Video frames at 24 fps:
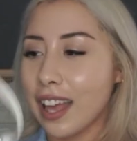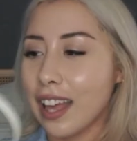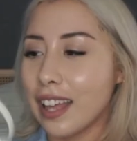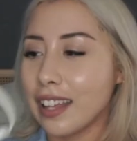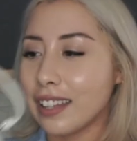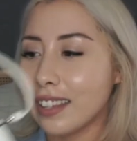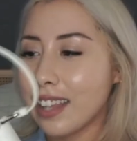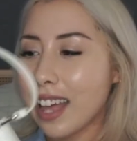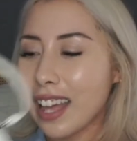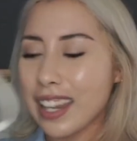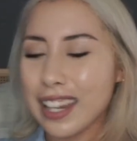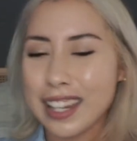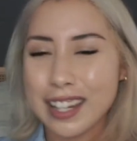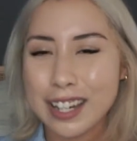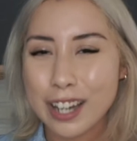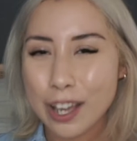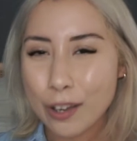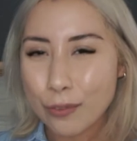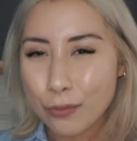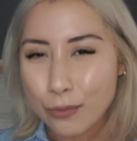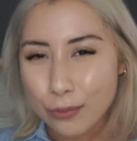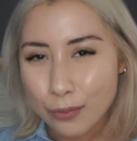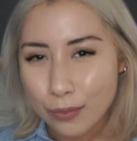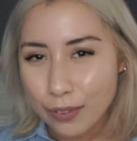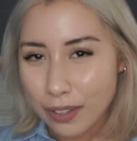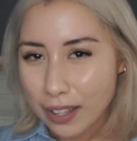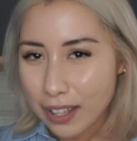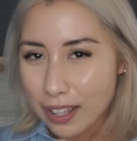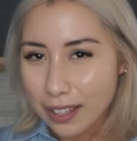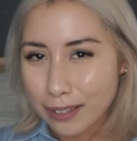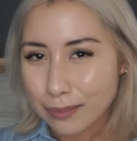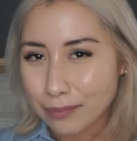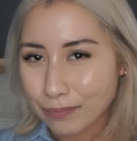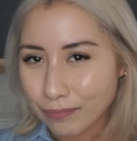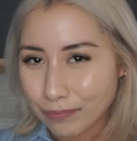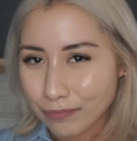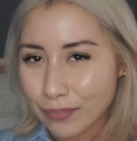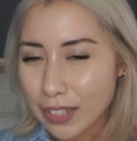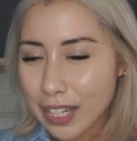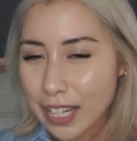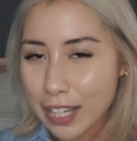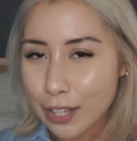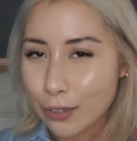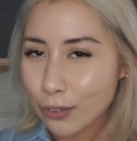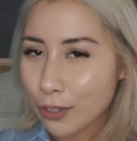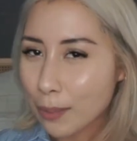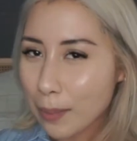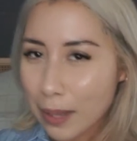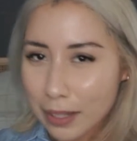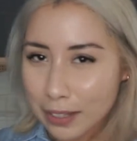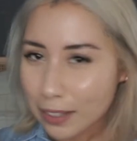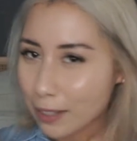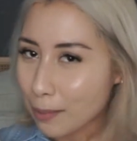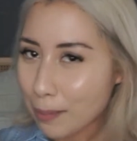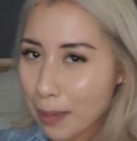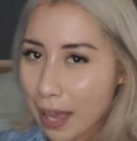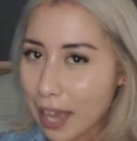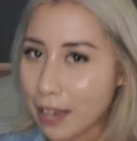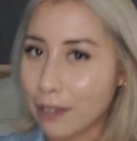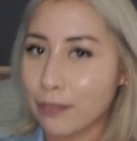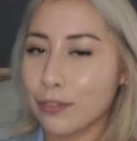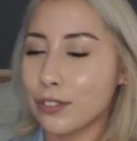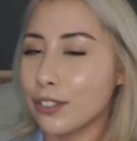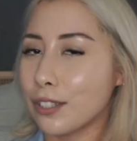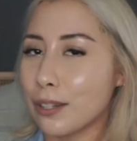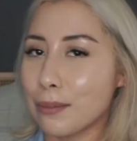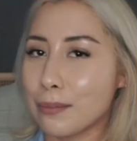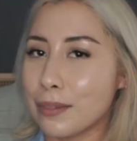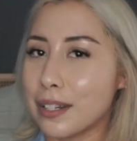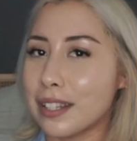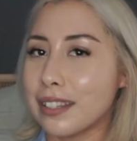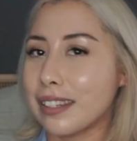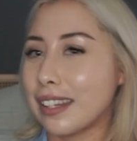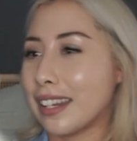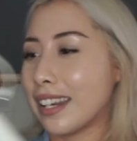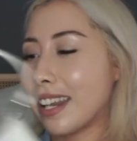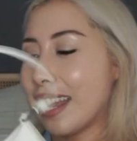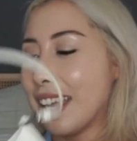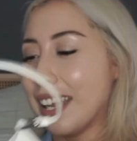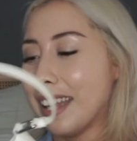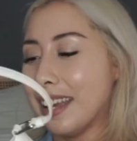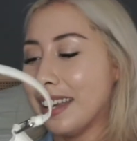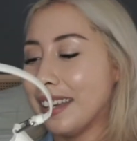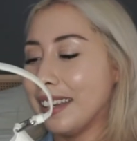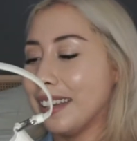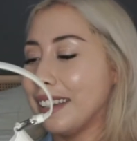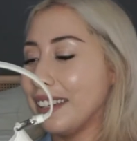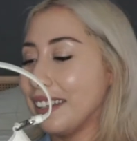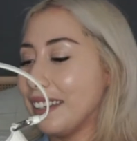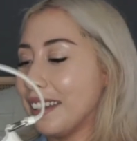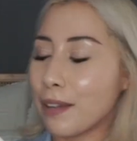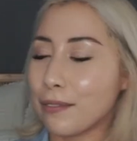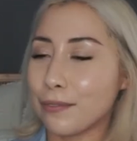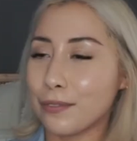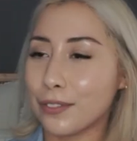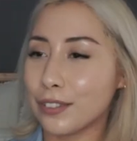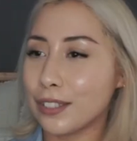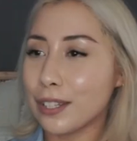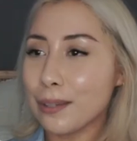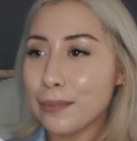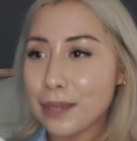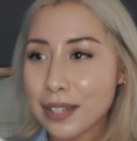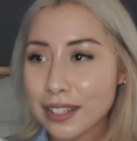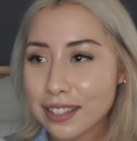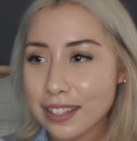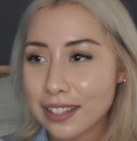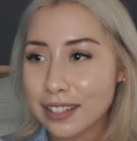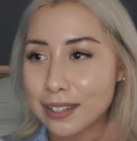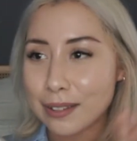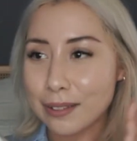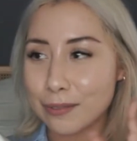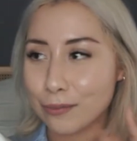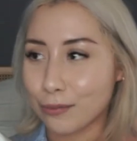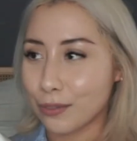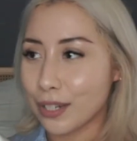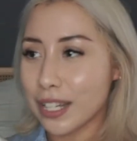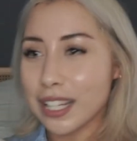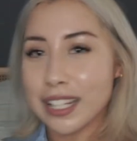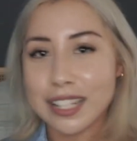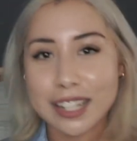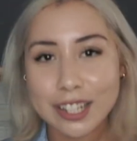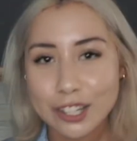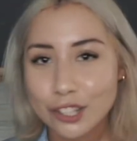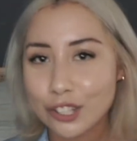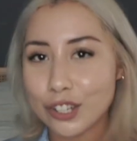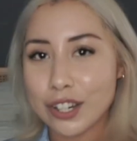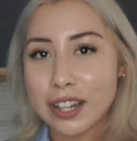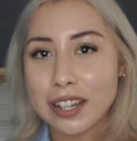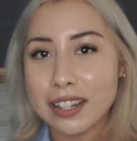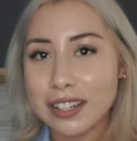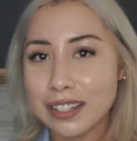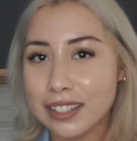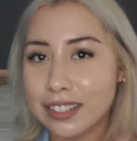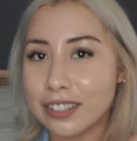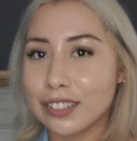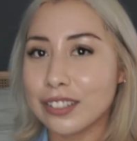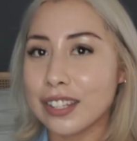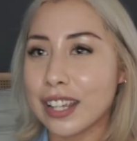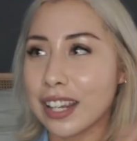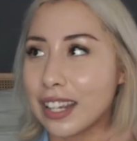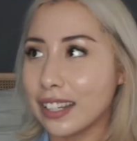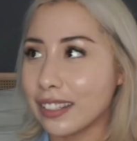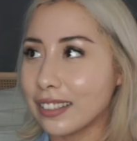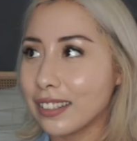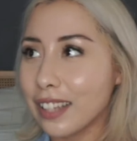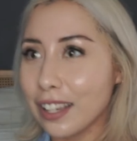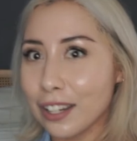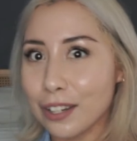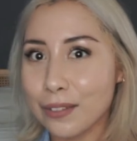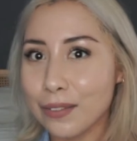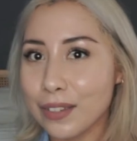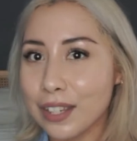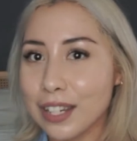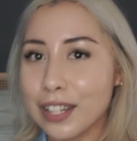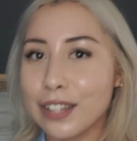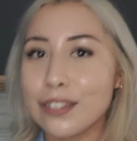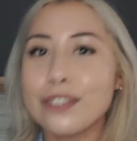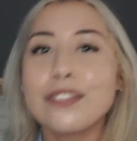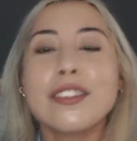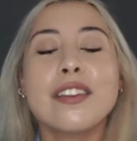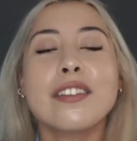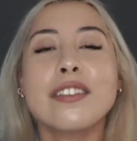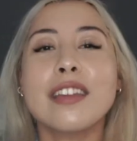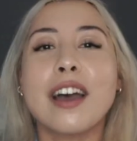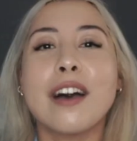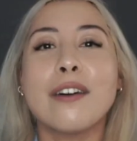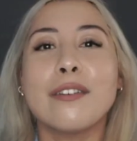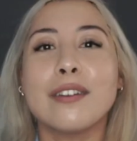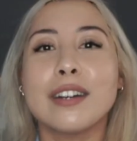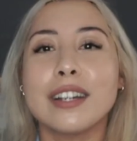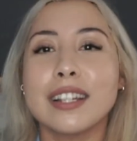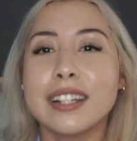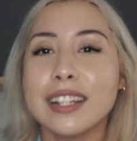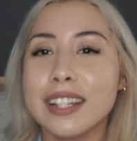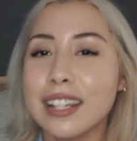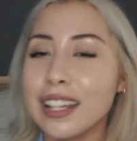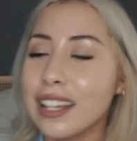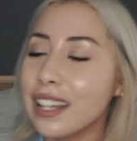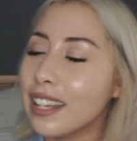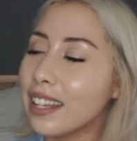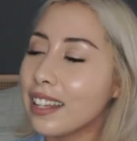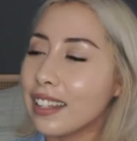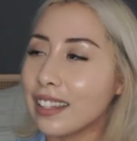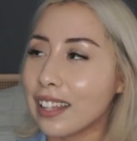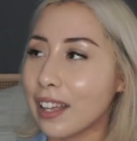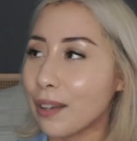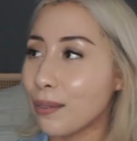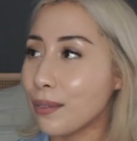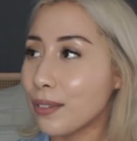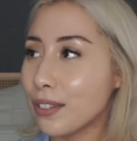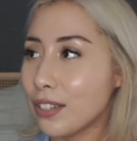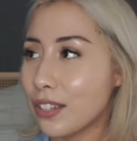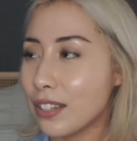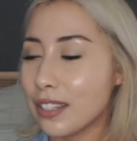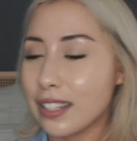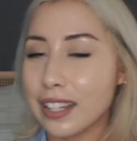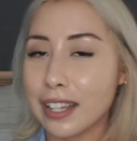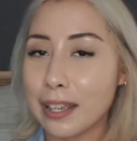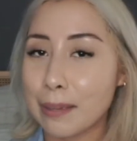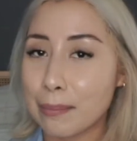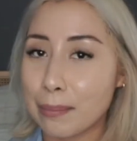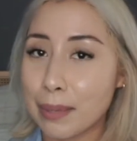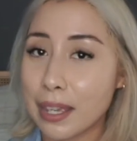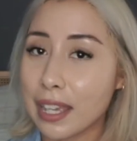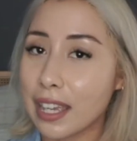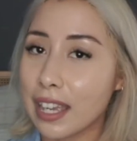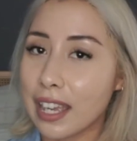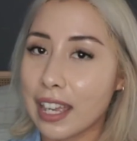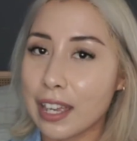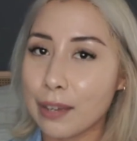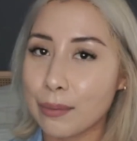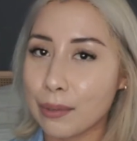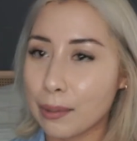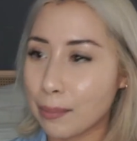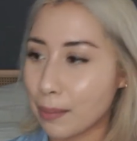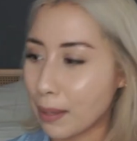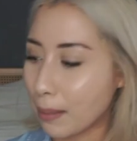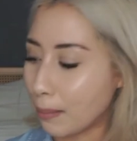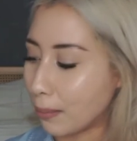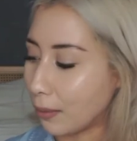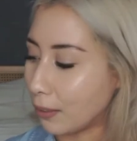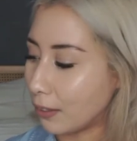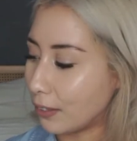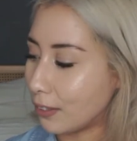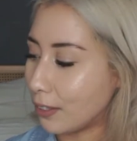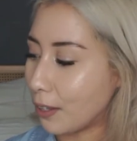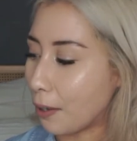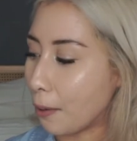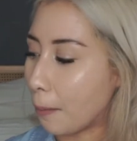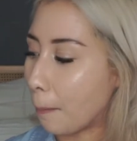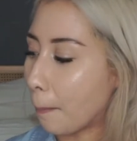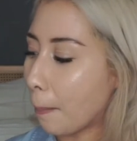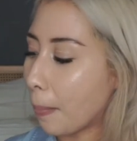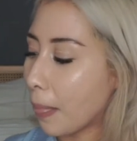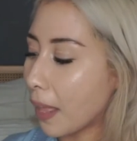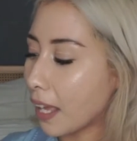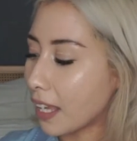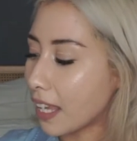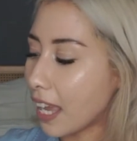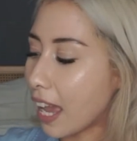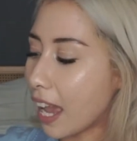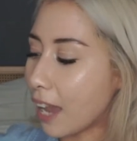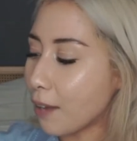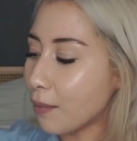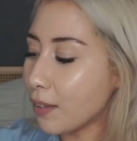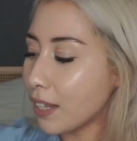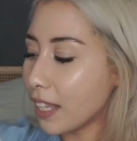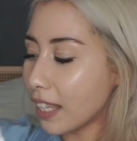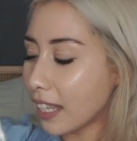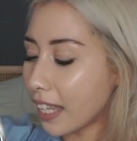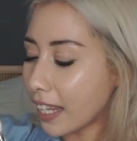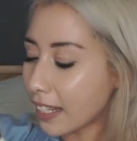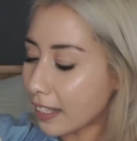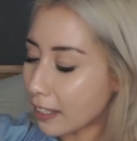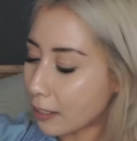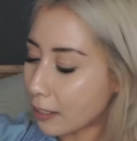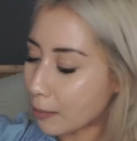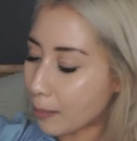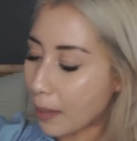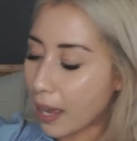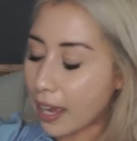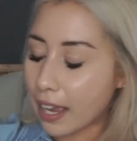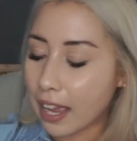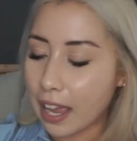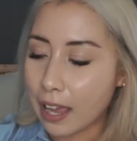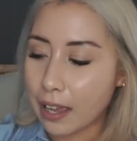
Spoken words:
not enough videos about this bag for some reason. For some reason, the re-edition, there's like a ton of videos on that one. That one's just like a big hit with people. So yeah, I really like this bag.